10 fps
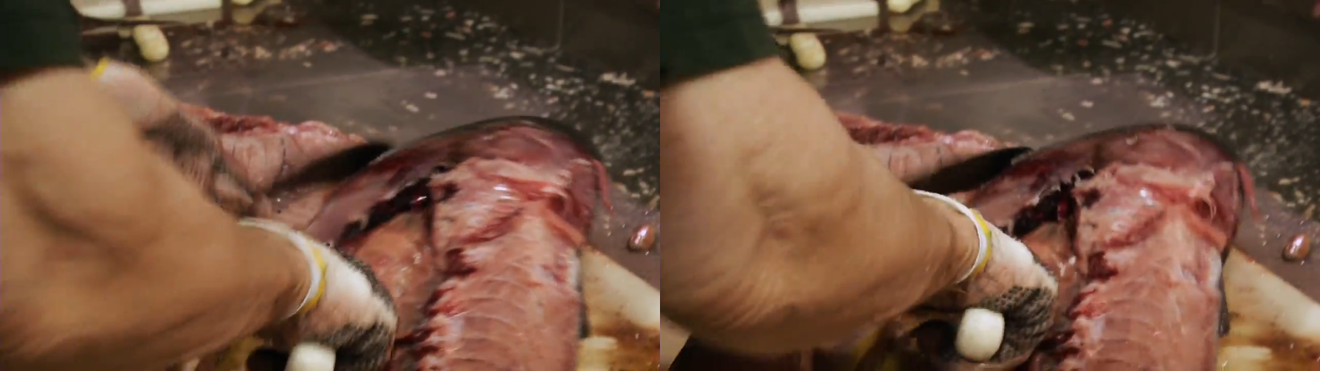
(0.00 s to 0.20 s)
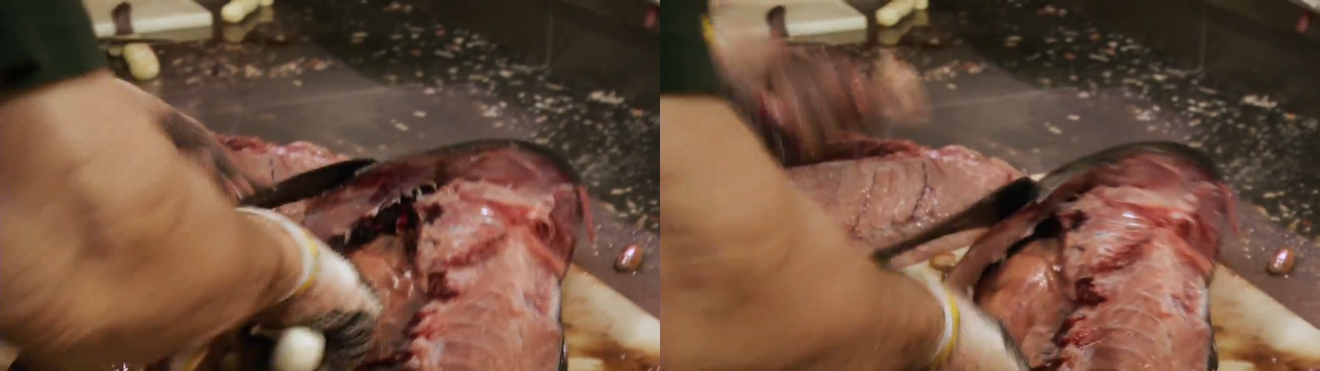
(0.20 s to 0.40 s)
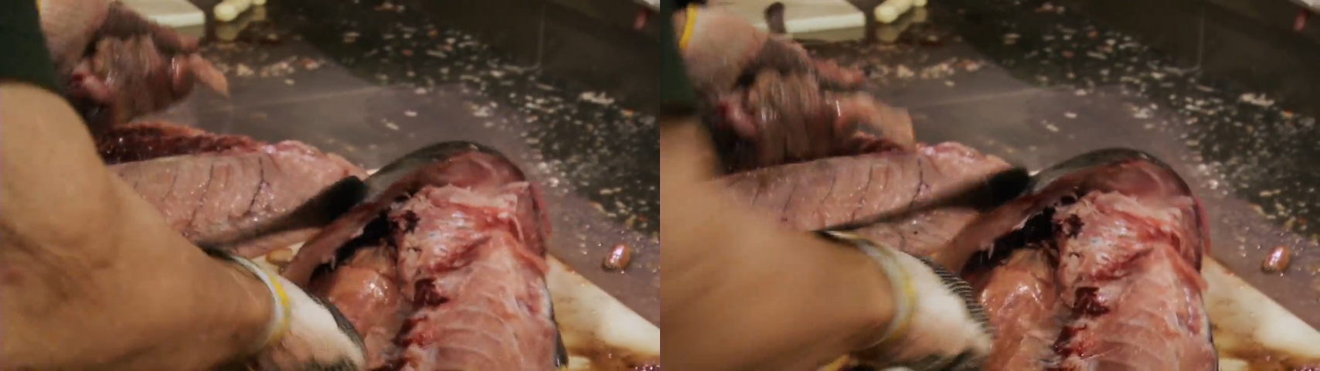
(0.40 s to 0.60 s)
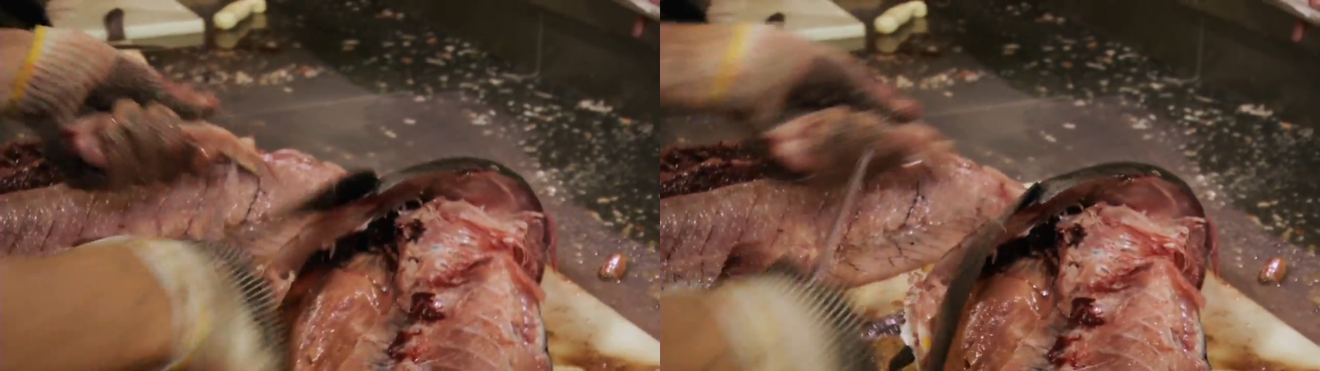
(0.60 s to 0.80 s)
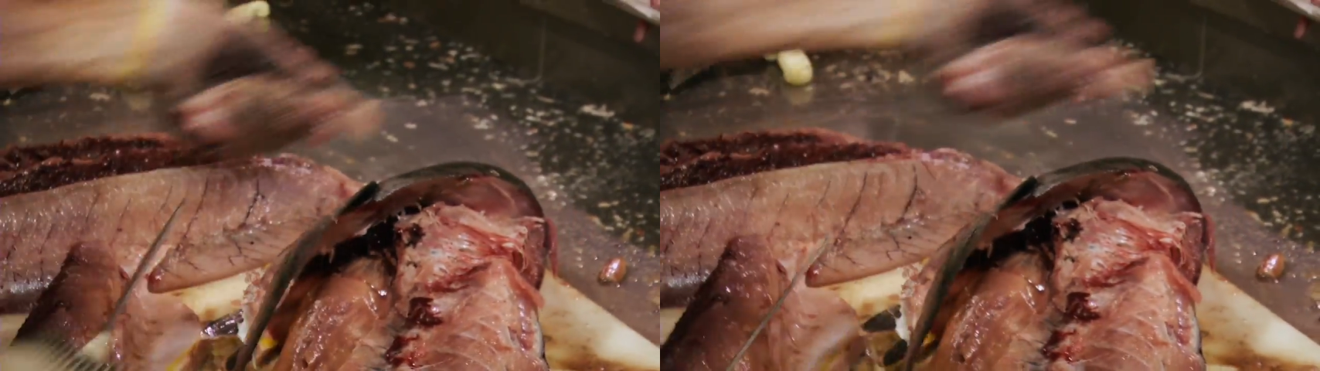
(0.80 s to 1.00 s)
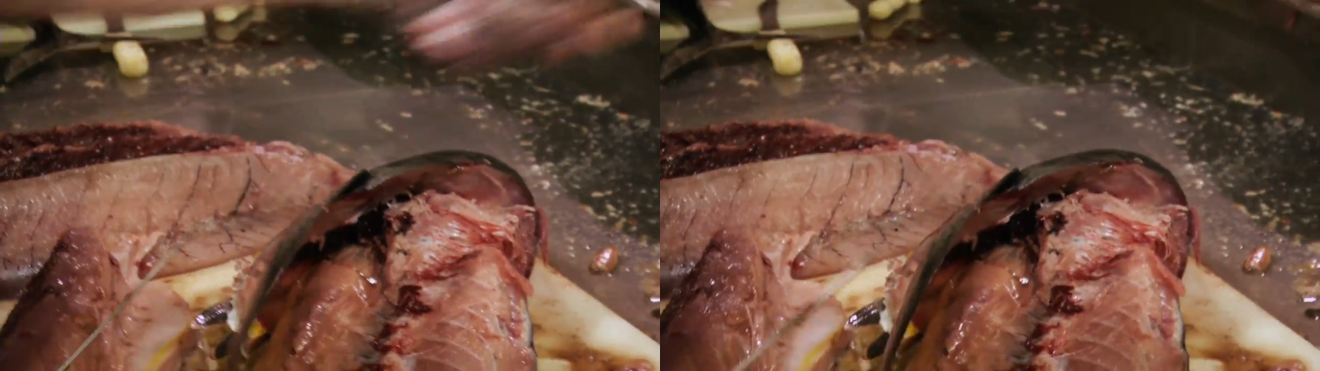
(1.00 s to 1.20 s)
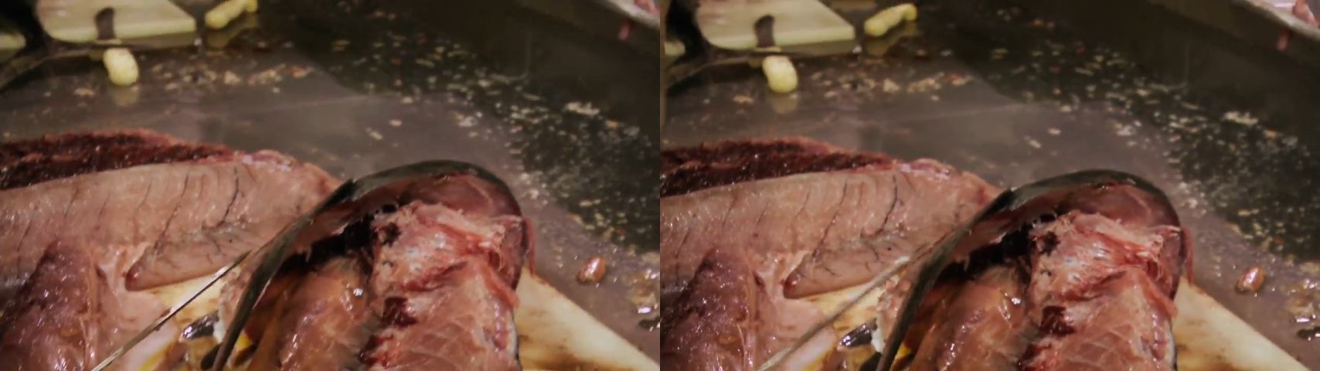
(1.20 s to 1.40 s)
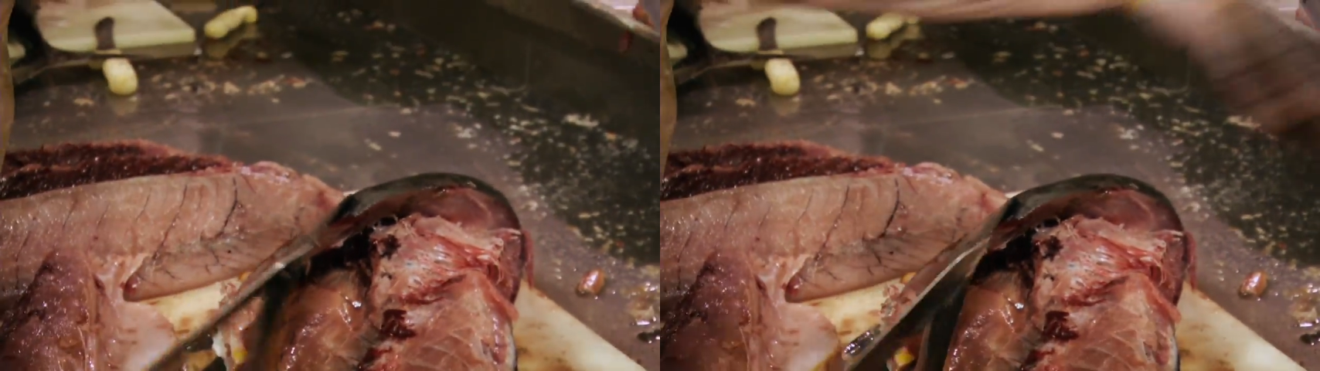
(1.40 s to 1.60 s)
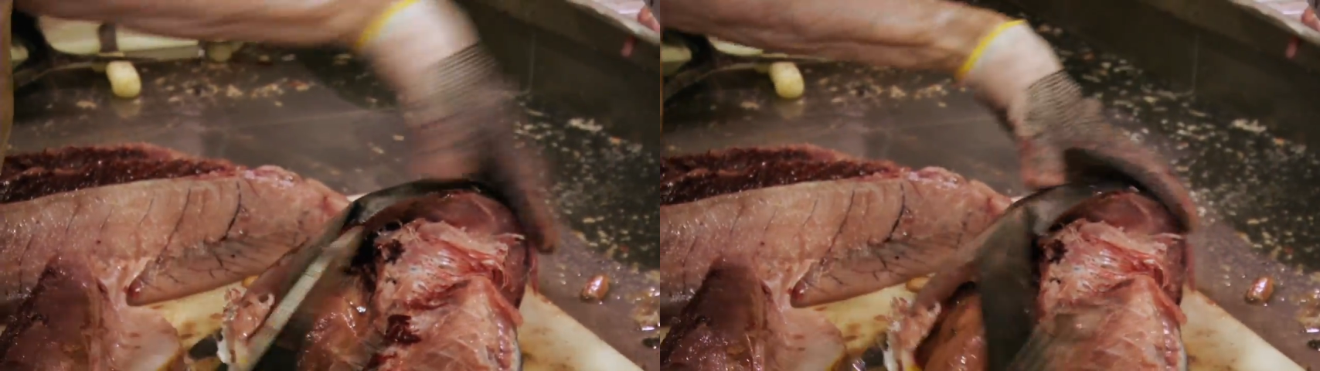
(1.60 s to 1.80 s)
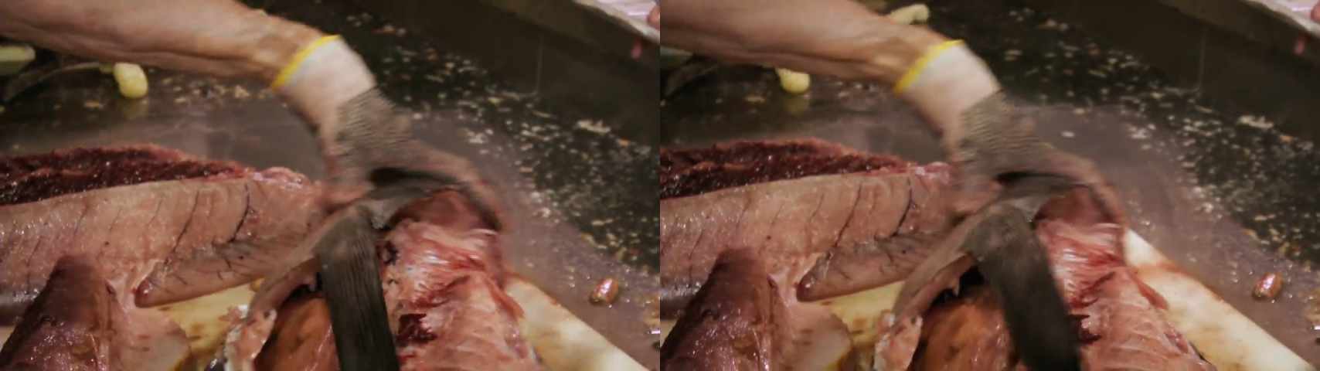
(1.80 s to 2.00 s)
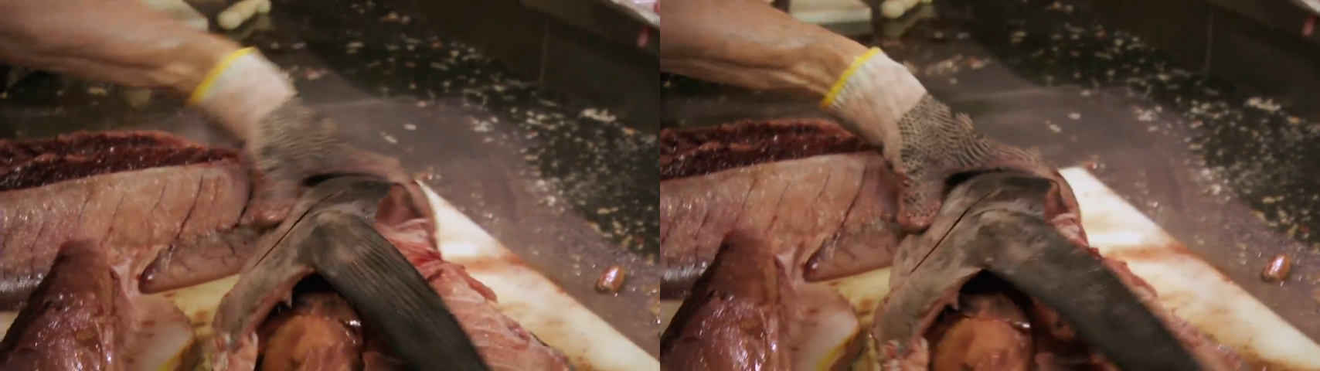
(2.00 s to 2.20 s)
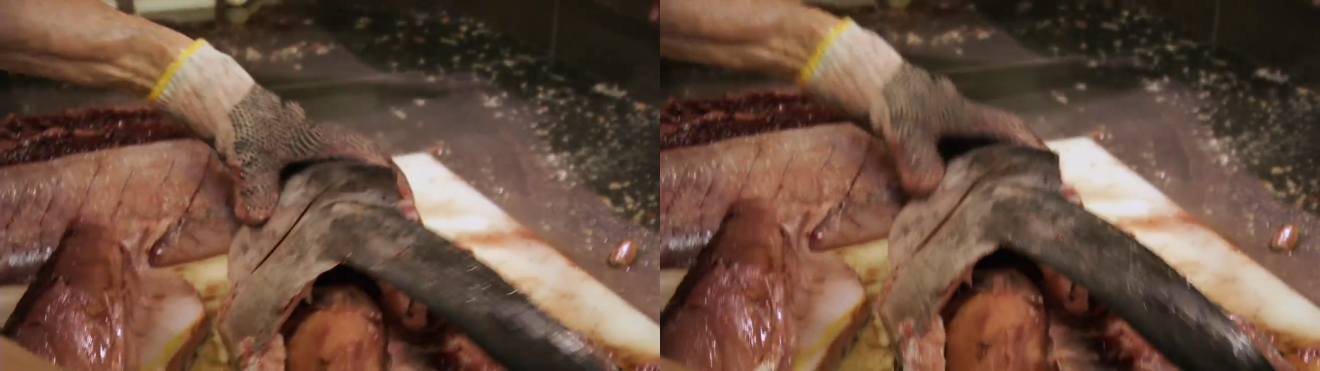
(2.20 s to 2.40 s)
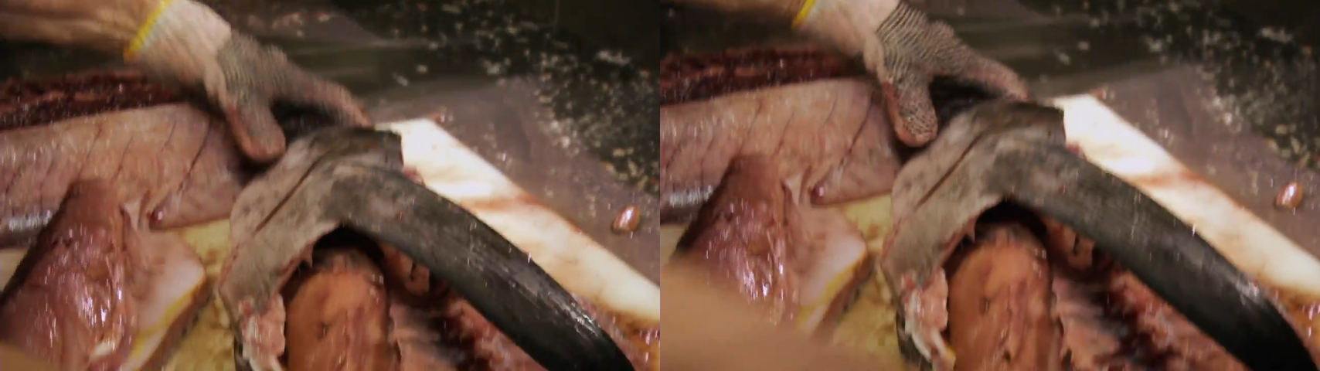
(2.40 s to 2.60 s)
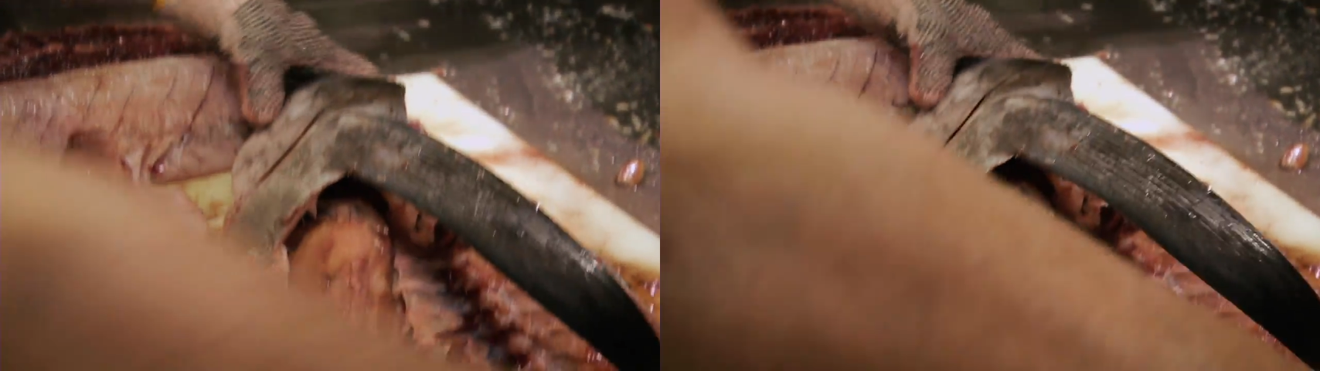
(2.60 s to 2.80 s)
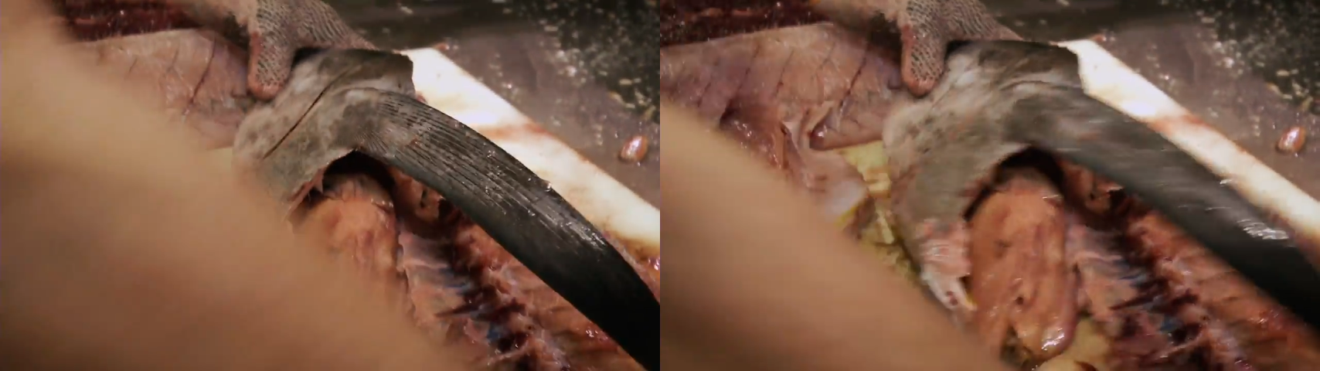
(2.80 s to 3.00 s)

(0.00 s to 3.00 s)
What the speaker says: [unreadable: no face in view]